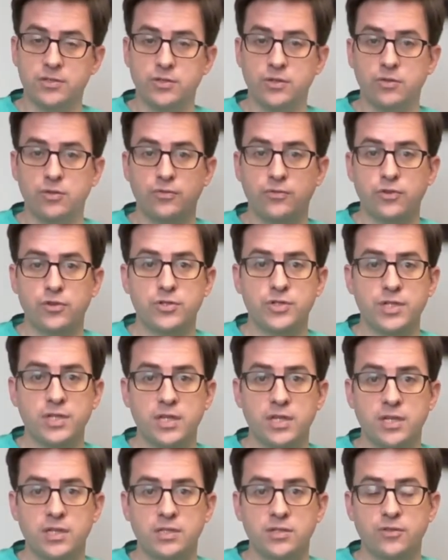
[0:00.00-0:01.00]
So the first
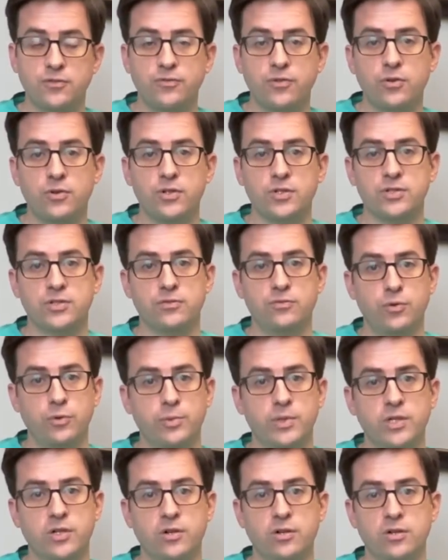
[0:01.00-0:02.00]
thing is a focus of what
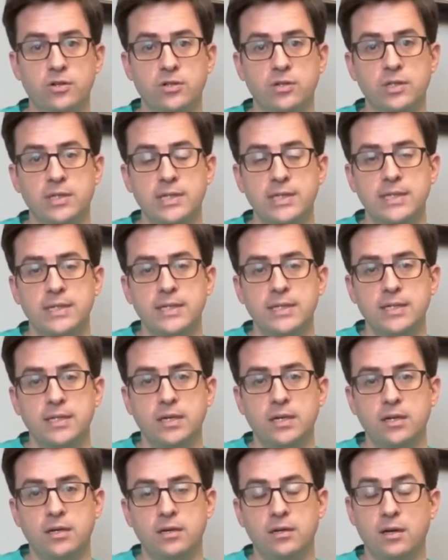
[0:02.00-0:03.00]
we call
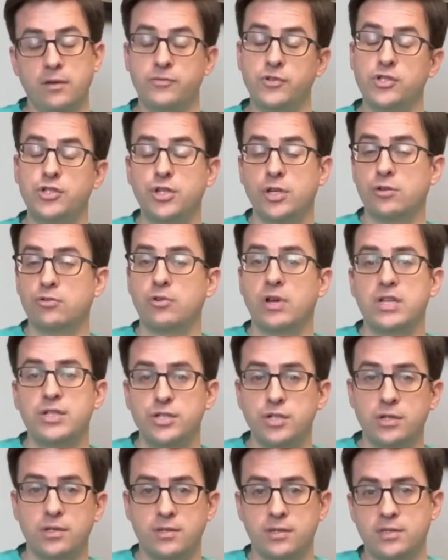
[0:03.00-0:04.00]
uh, of
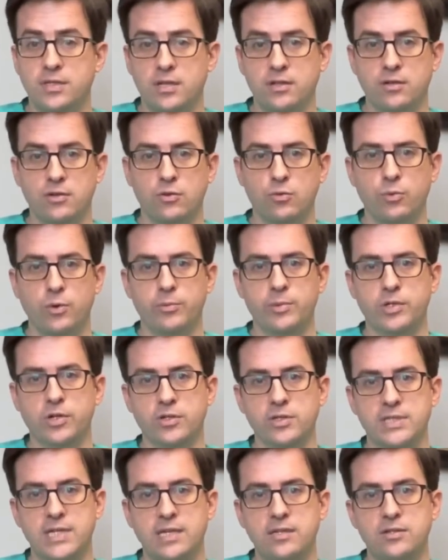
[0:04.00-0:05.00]
degeneration in the tendon or what we
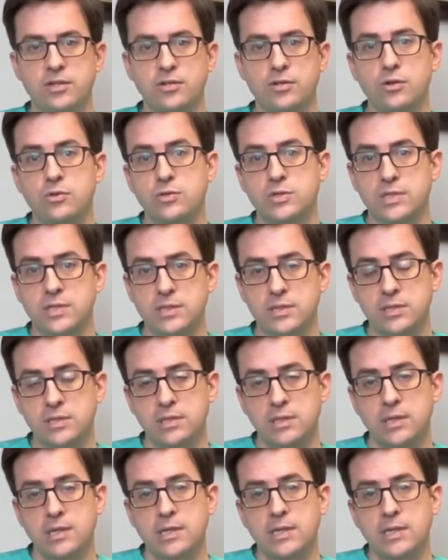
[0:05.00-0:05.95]
call tendinosis.